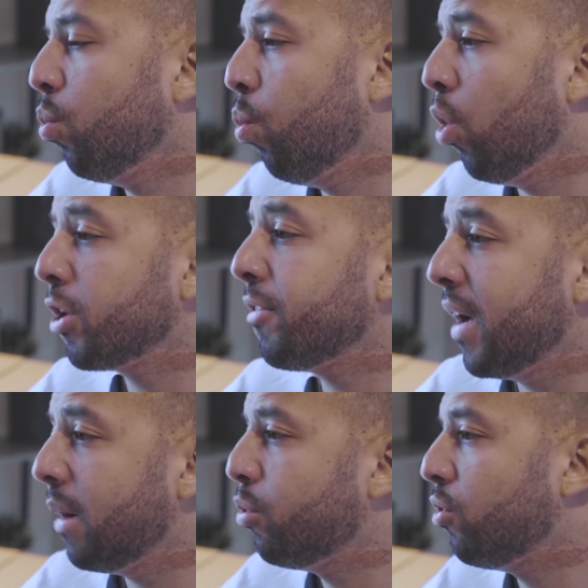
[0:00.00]
One of
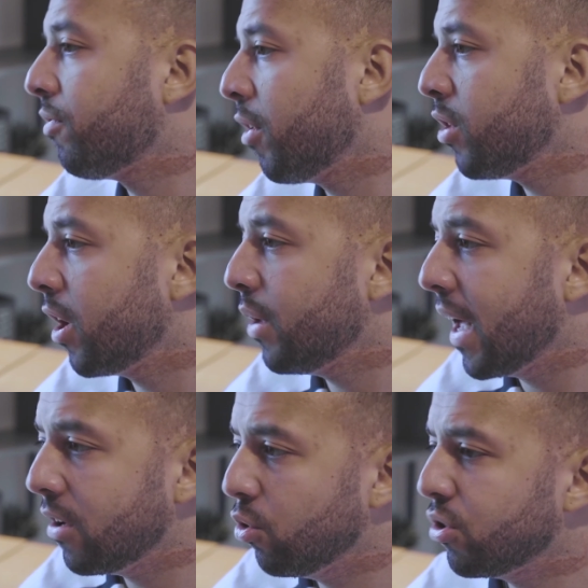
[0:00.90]
our portfolio
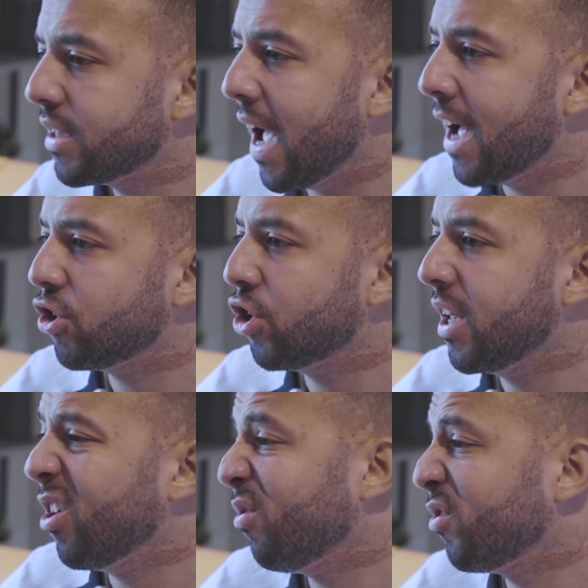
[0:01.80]
landlords
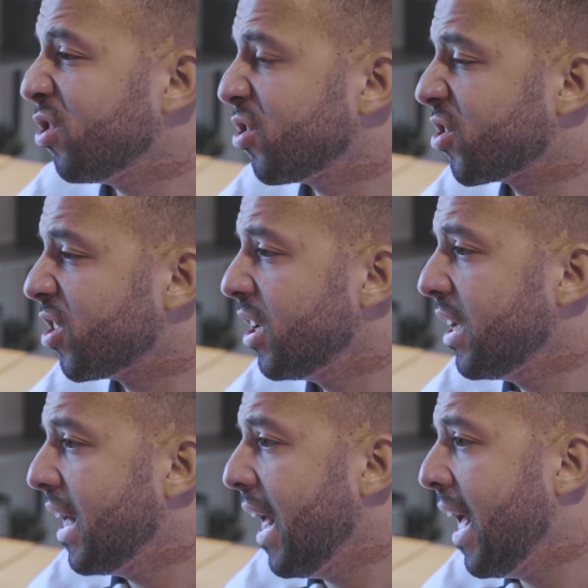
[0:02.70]
actually offered us
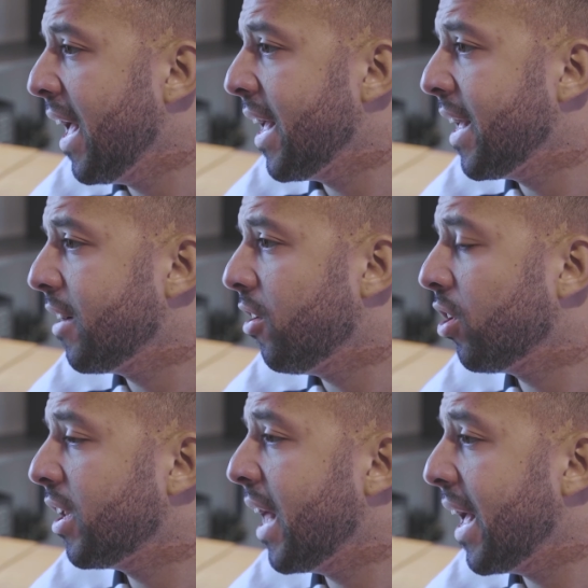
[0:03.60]
a
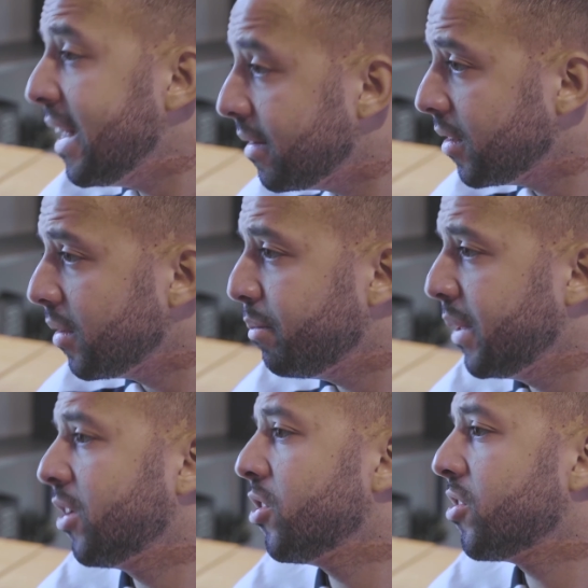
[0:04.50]
holiday
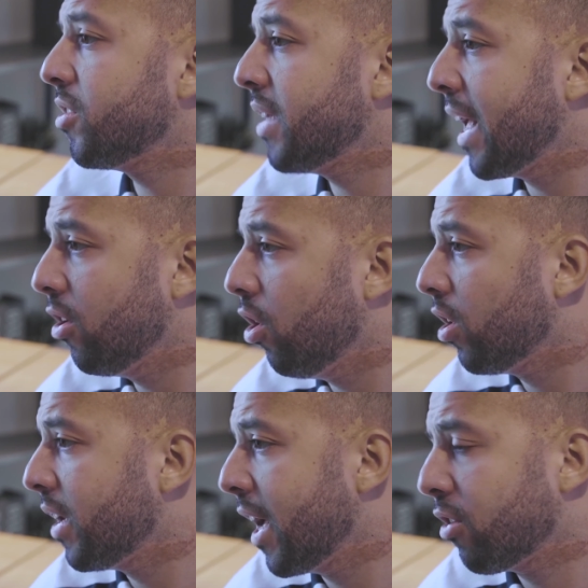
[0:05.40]
because they got a
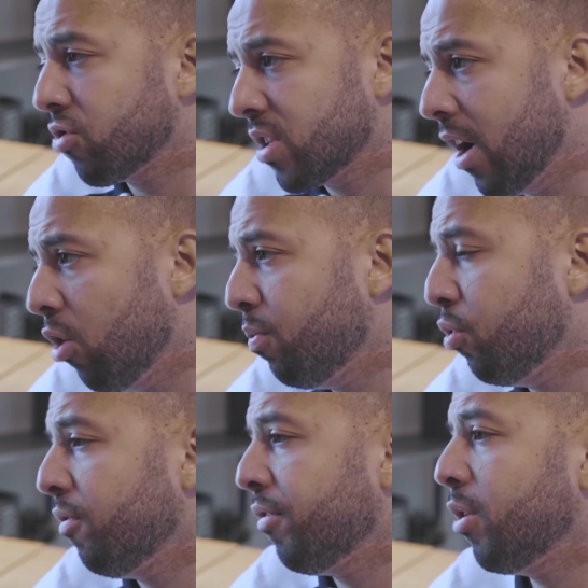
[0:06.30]
holiday across their whole
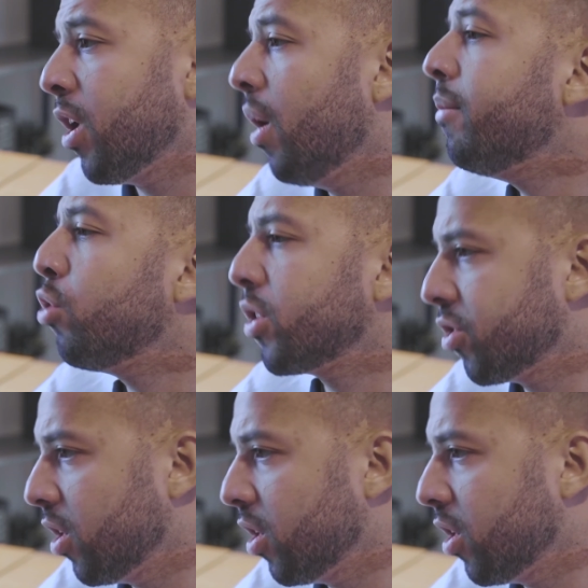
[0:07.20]
portfolio, a mortgage